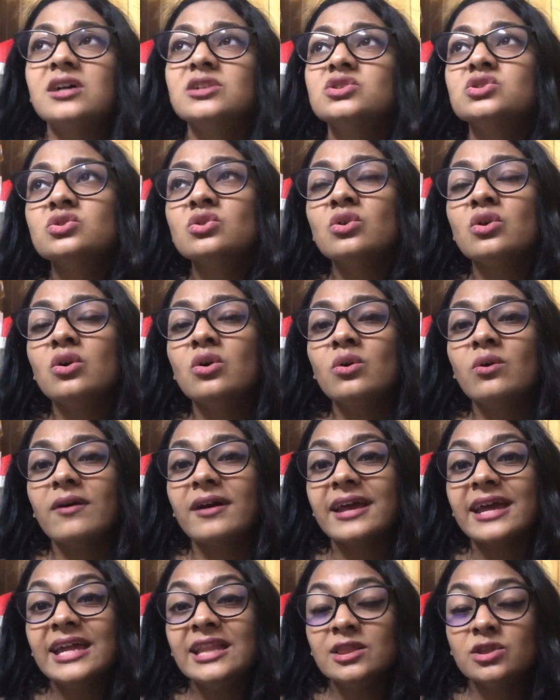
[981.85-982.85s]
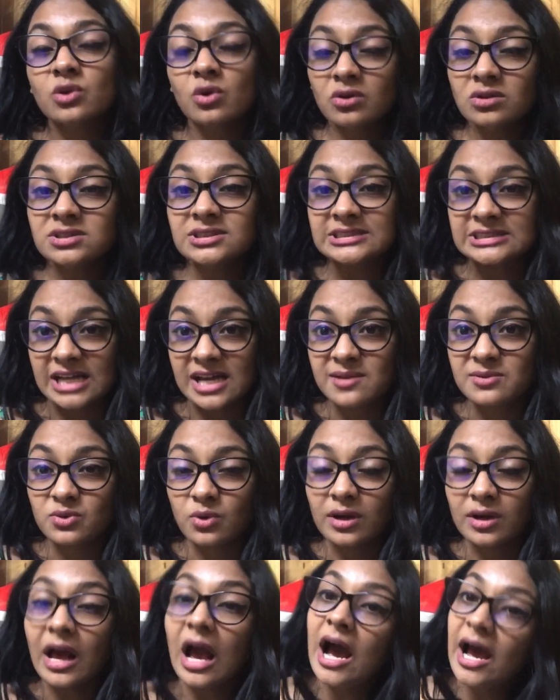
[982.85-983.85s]
So in those times,
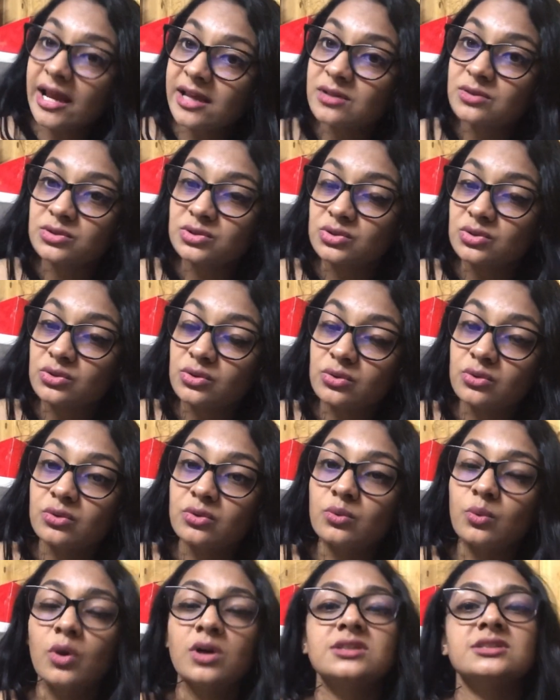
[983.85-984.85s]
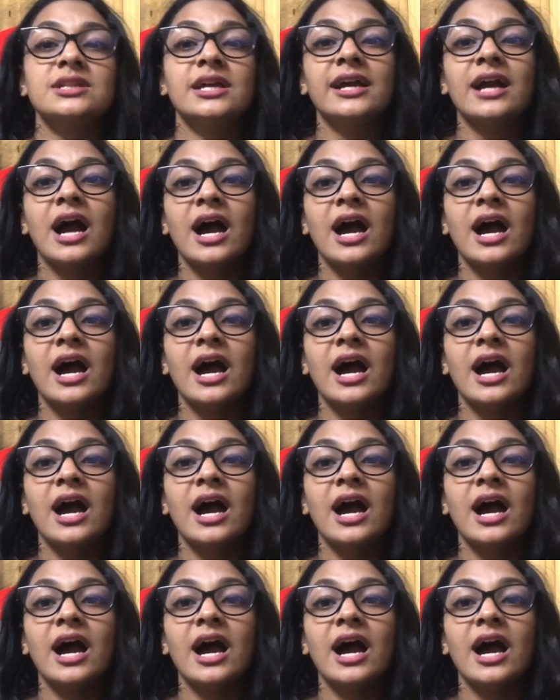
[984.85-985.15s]
what I used to do was like,